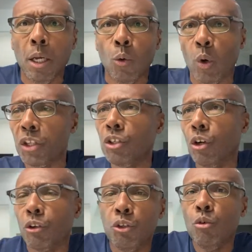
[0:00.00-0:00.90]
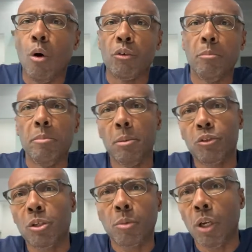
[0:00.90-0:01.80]
What are you going to do on the
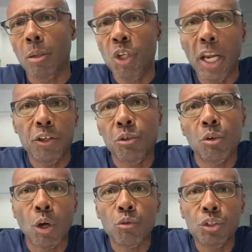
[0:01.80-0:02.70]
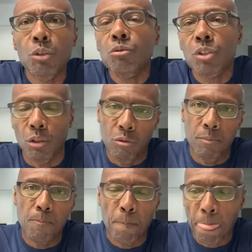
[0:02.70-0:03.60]
membership club you ain't doing on YouTube?
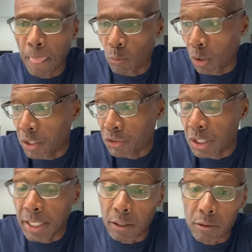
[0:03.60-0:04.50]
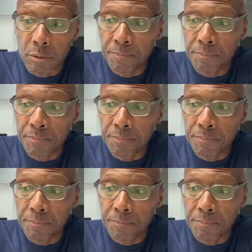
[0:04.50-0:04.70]
Well, here's the deal.